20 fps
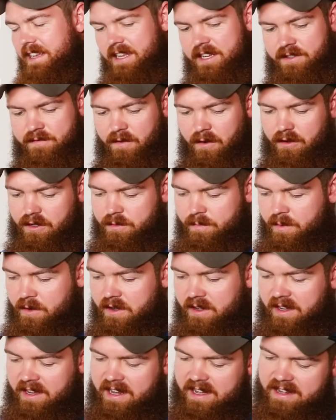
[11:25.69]
as far as
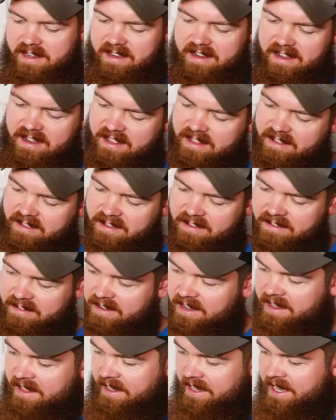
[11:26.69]
putting it in
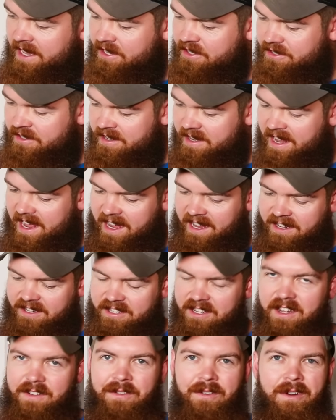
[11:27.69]
the in the kitchen and hanging
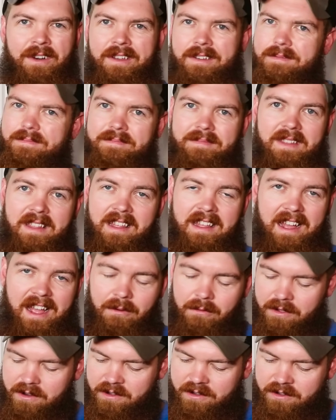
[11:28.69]
stuff on it,
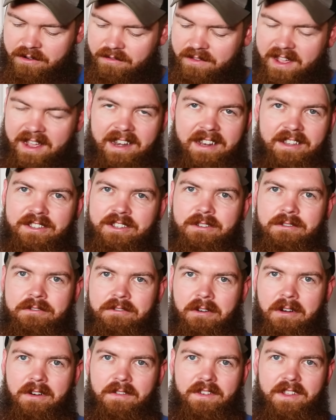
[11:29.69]
I wouldn't do that. It's too
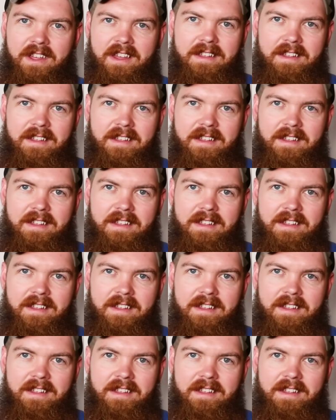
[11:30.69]
strong for